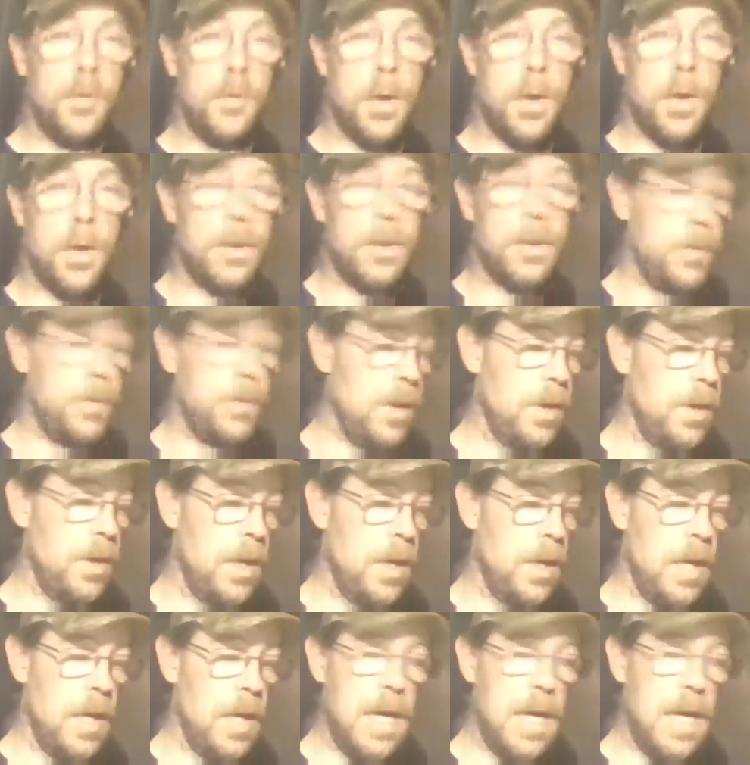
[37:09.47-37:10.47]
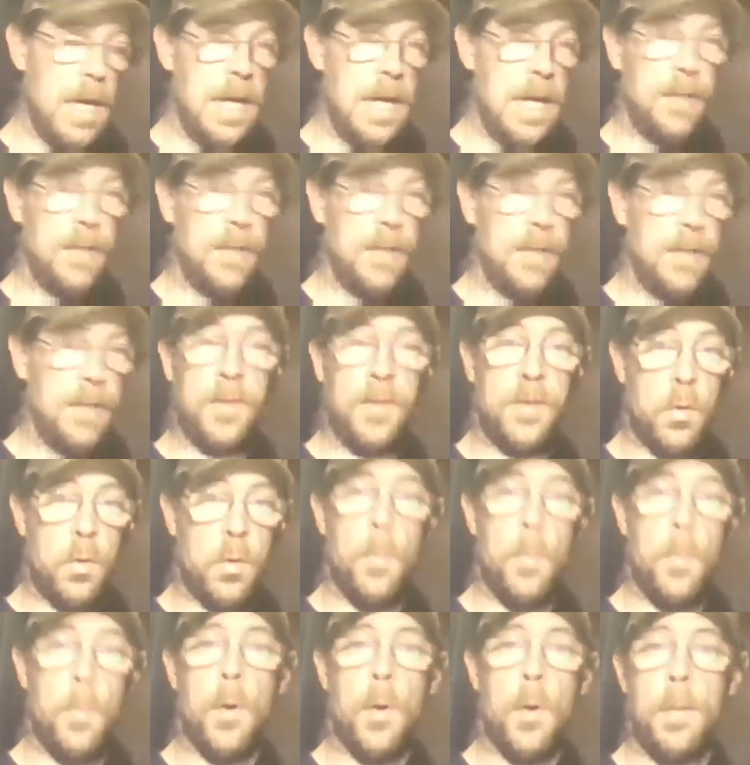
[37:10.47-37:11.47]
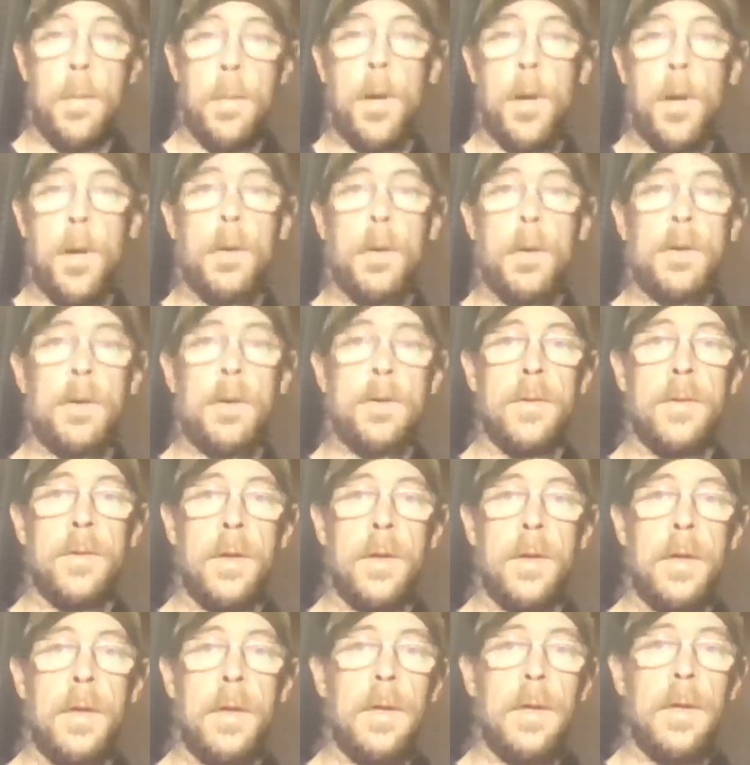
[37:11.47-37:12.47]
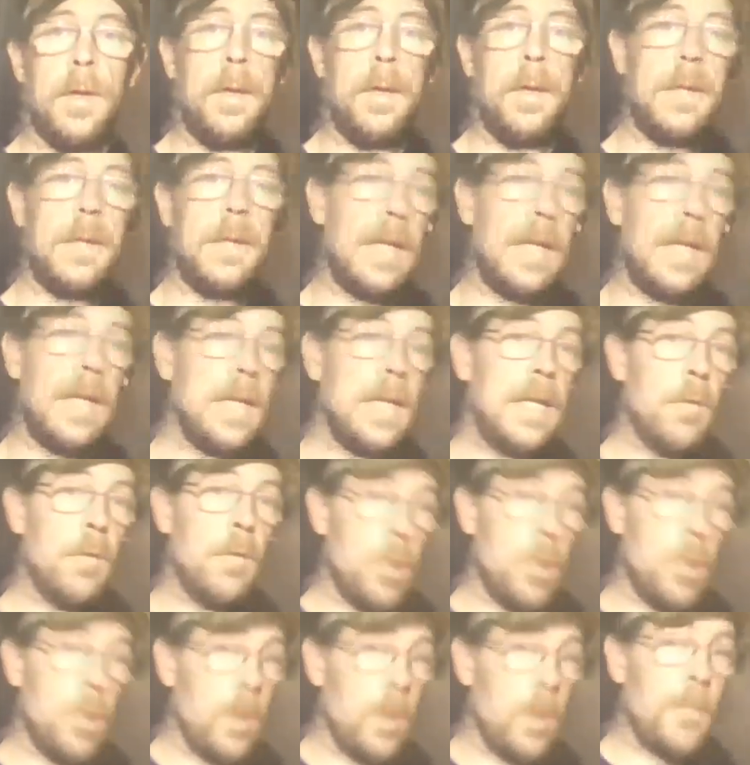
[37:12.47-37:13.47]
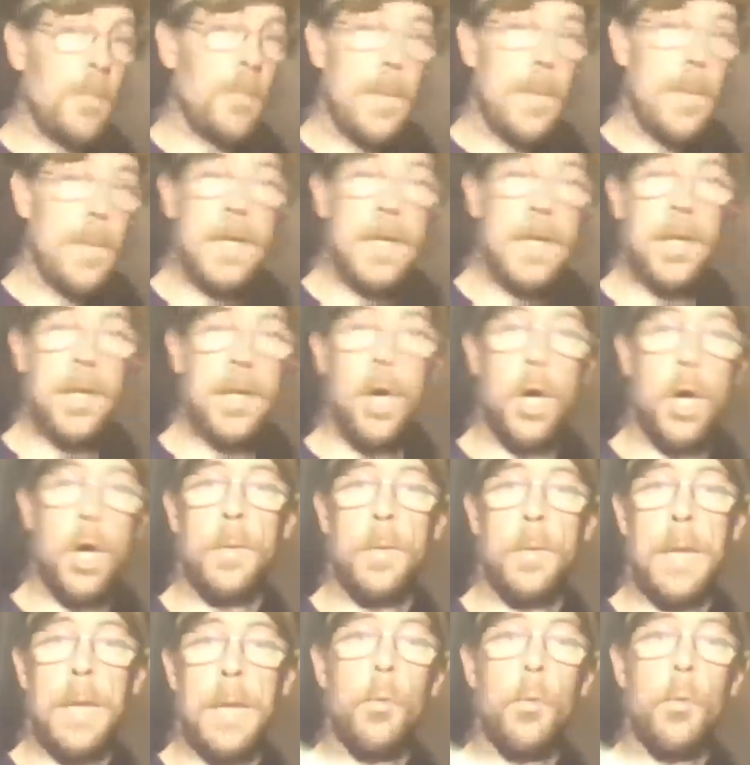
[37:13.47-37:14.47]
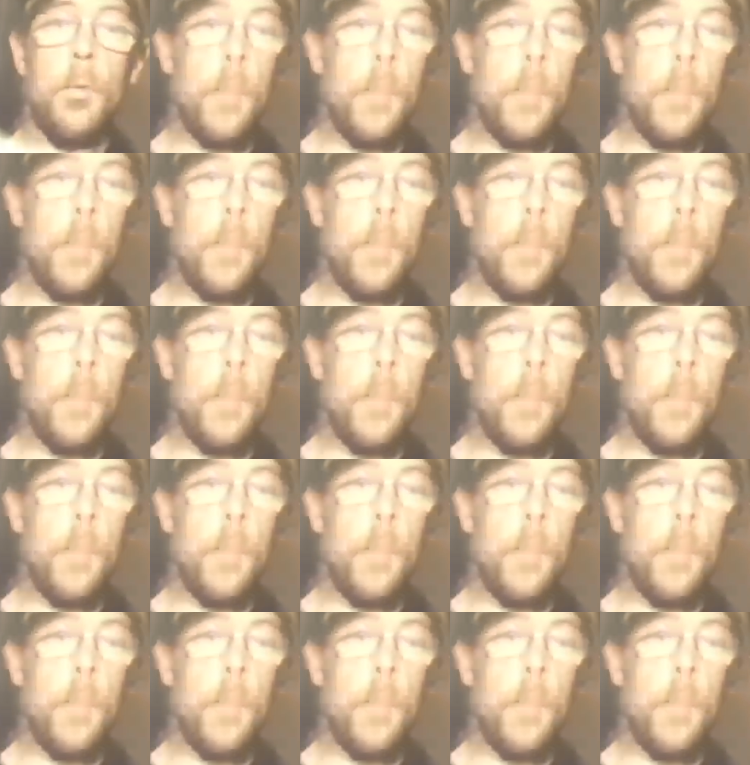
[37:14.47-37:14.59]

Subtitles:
hogs and sickle bar mowers that didn't run off the PTO. They were